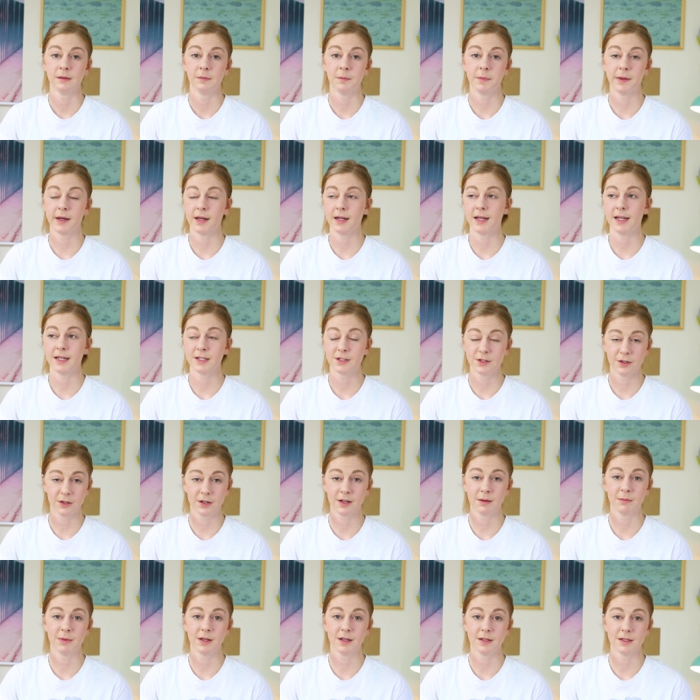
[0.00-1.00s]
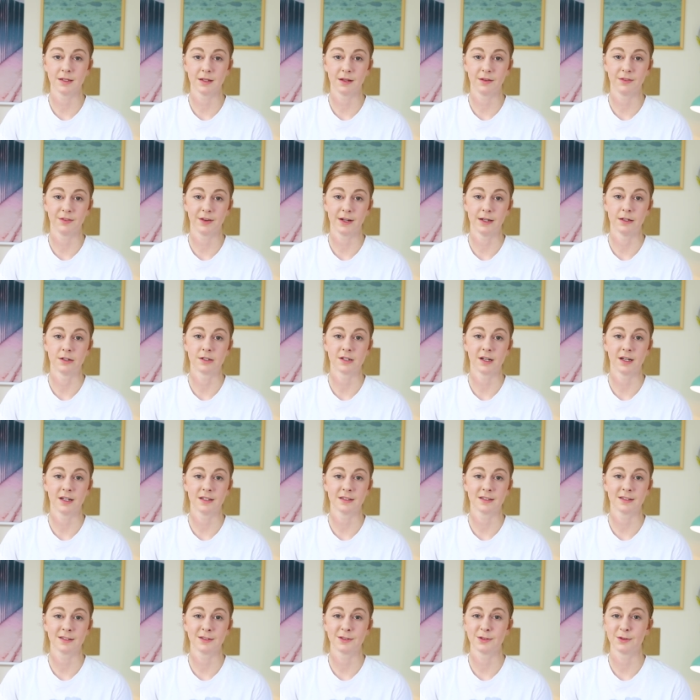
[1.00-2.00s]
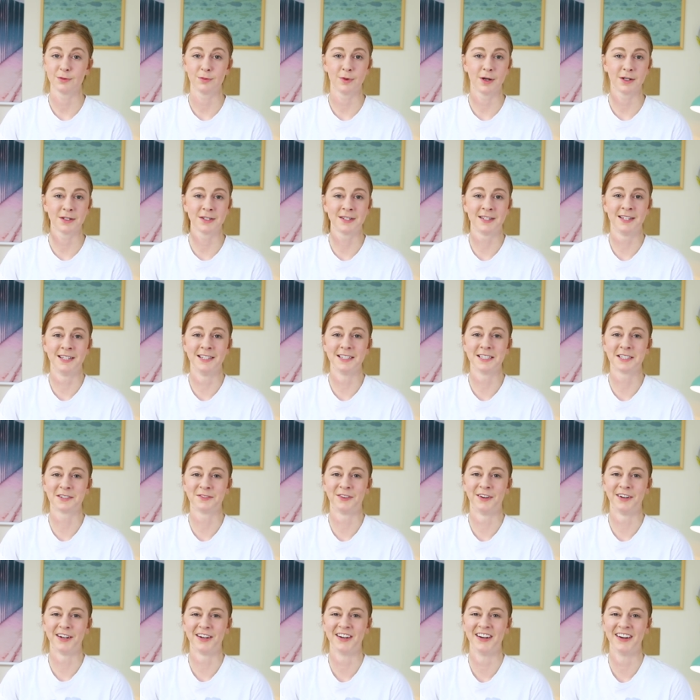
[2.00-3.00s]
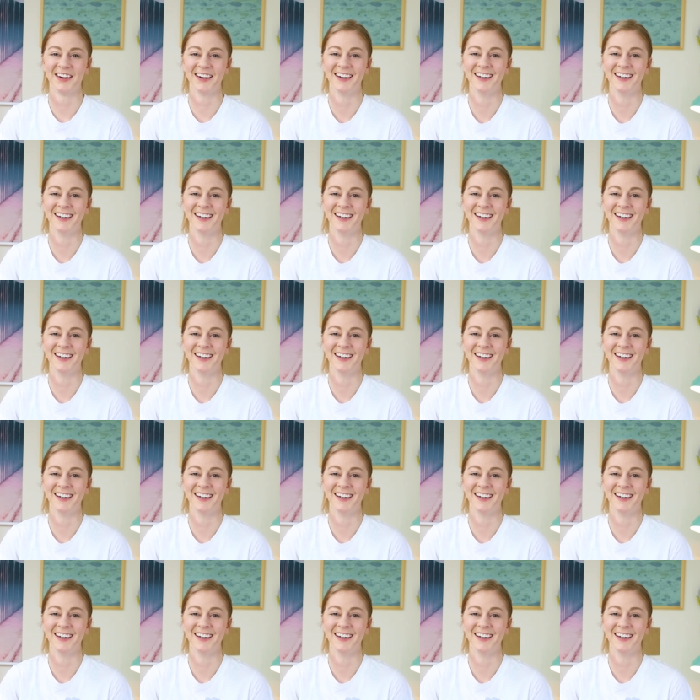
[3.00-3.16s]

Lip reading: But I guess you're committed to the franchise because you watched this far.